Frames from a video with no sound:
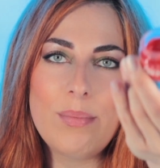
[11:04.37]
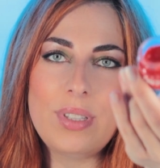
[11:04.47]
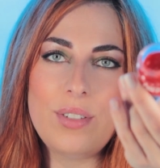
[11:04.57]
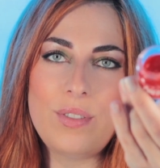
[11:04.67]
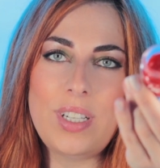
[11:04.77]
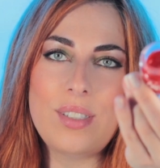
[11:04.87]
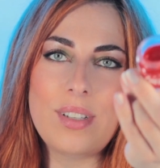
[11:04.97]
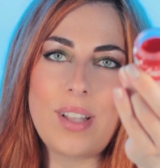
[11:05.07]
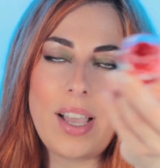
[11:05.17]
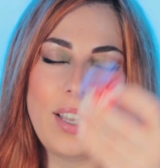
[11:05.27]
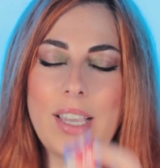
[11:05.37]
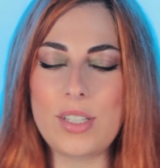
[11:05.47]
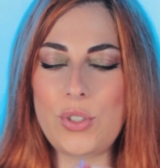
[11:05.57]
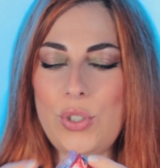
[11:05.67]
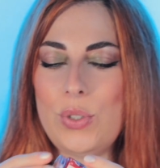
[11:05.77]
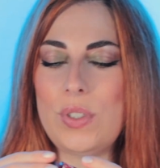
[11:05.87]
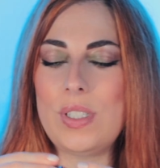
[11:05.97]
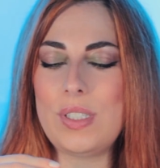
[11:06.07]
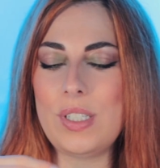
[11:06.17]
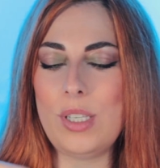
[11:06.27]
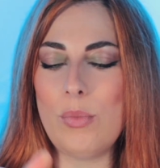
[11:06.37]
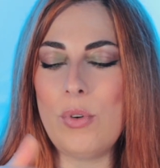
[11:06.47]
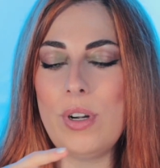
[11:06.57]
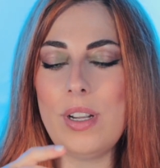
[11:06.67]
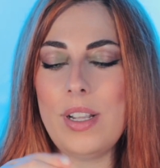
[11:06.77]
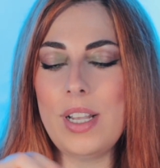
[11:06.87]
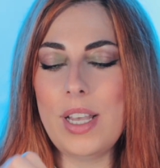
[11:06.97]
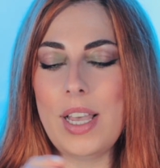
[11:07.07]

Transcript: But the reason I can't use this anymore,